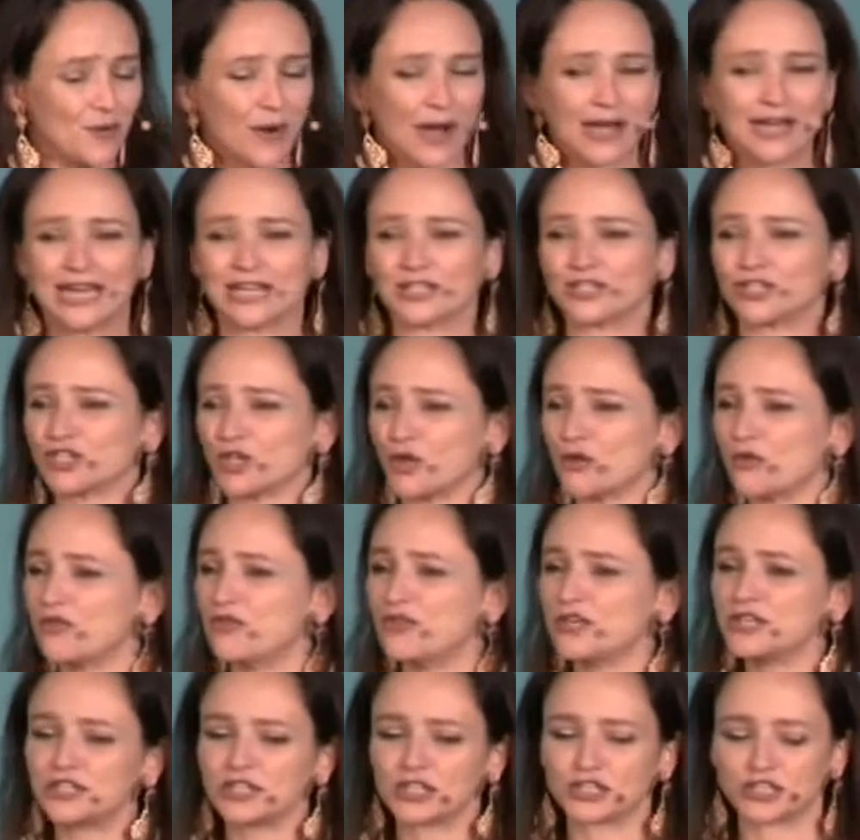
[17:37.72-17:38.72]
Right? And so
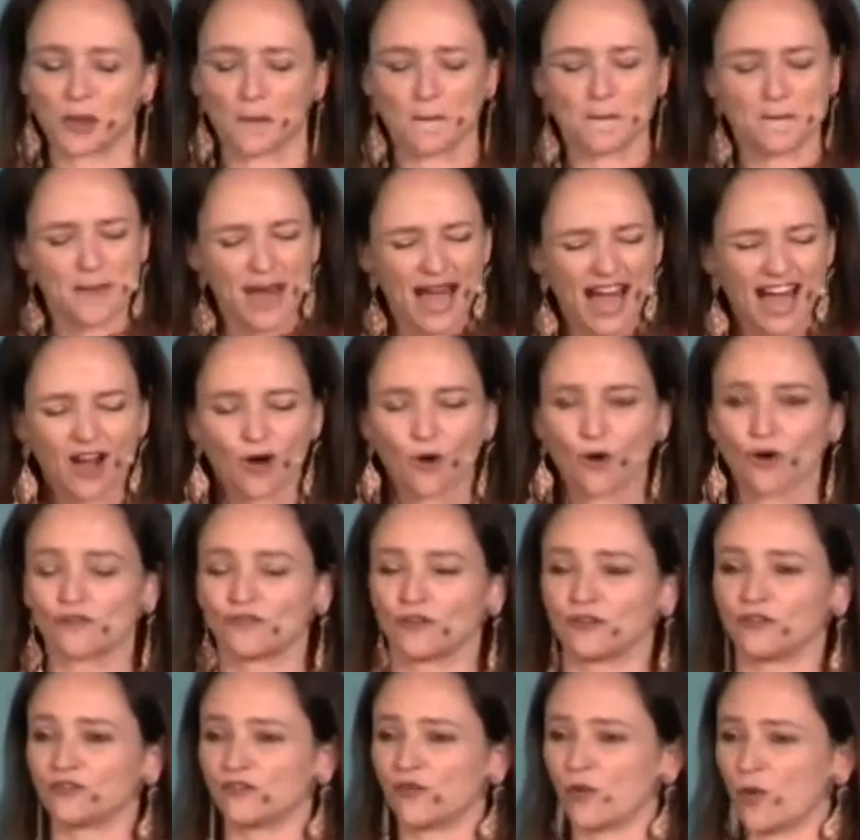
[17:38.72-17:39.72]
this is a
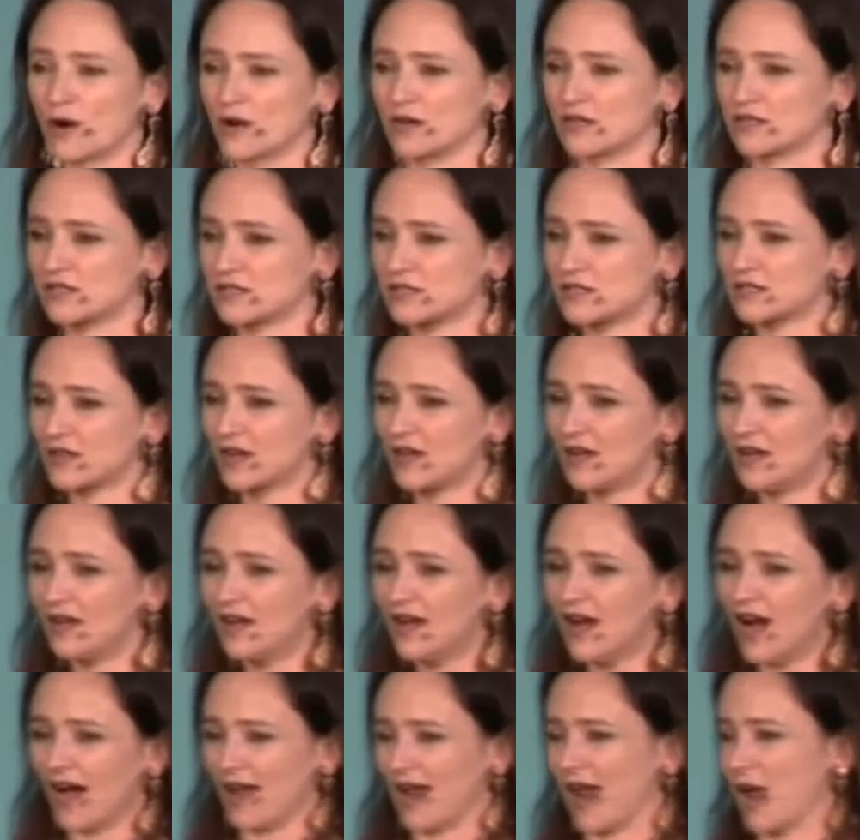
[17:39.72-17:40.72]
powerful force.
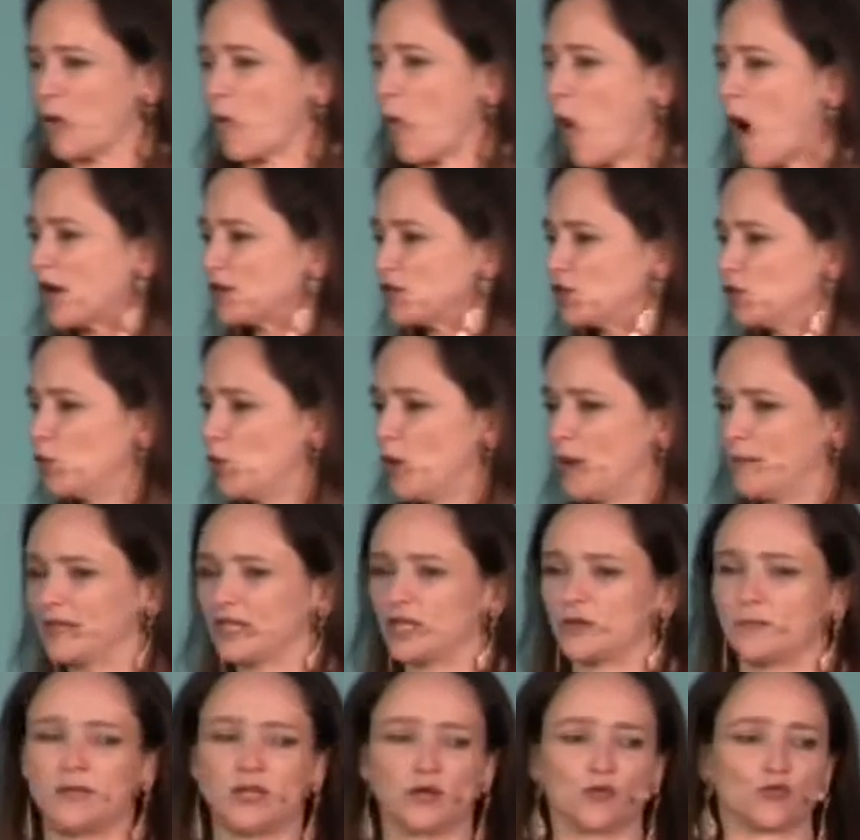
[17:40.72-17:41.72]
And I want you women
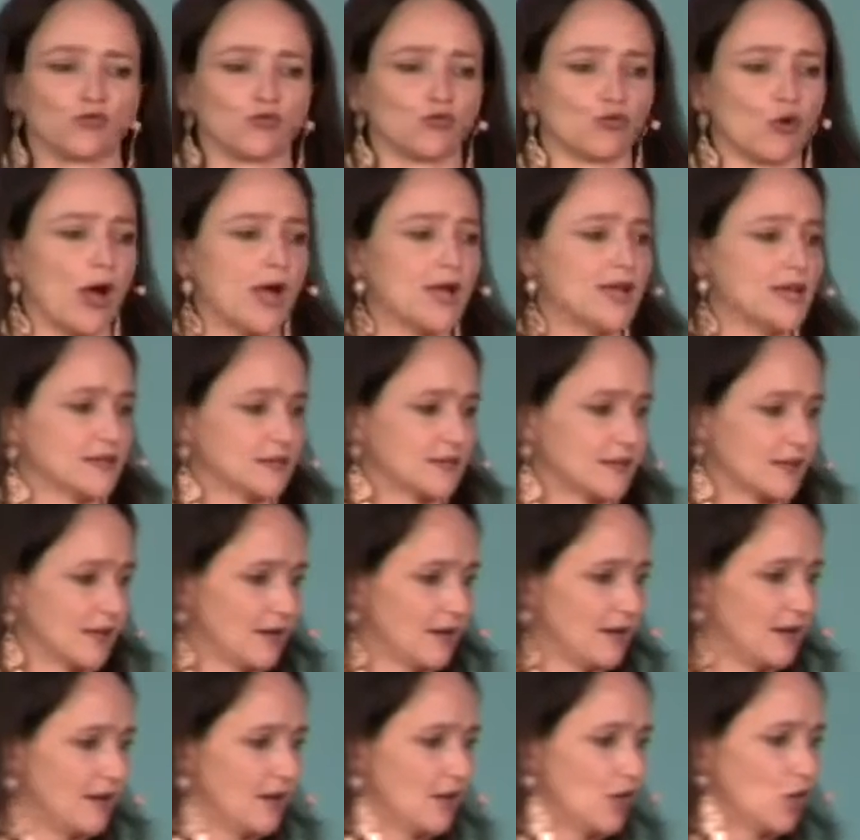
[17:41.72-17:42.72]
to be right
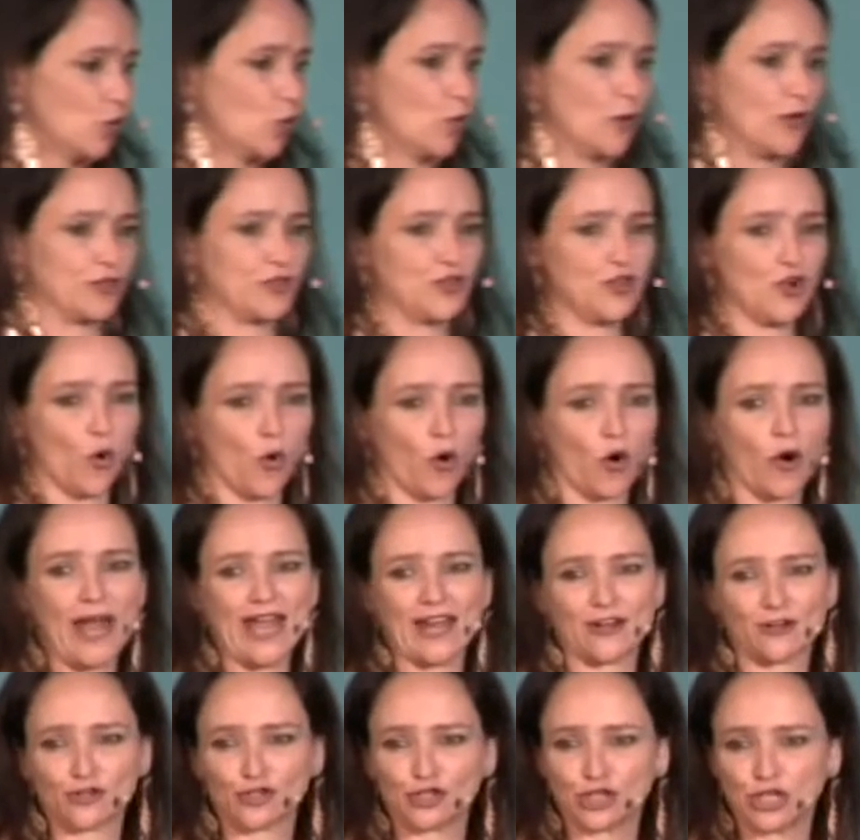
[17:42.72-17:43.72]
with your
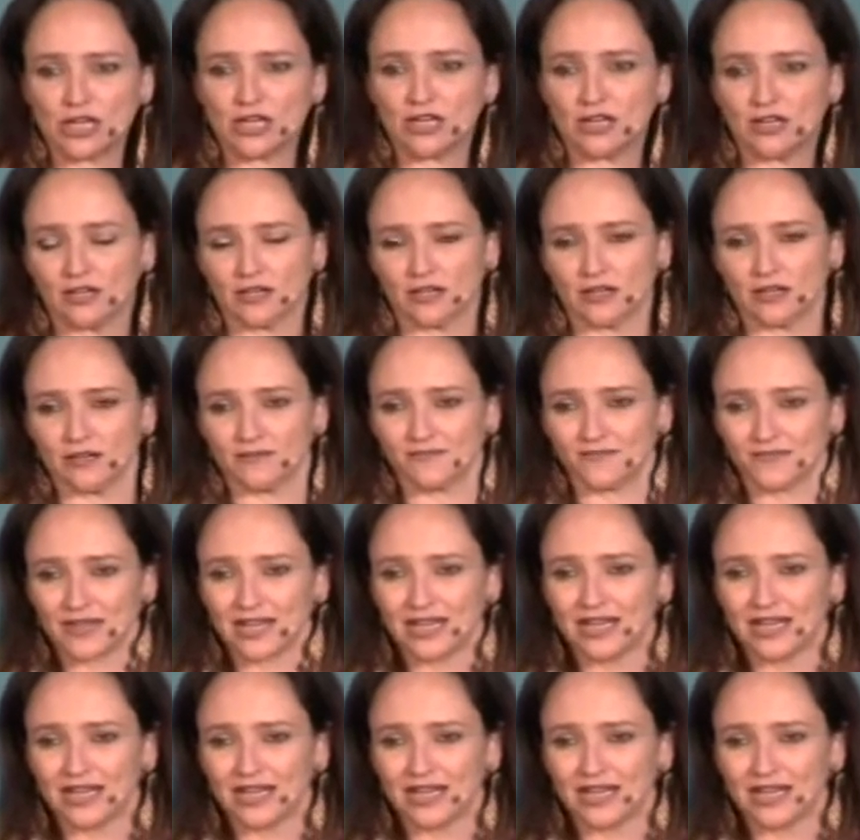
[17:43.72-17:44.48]
energy here.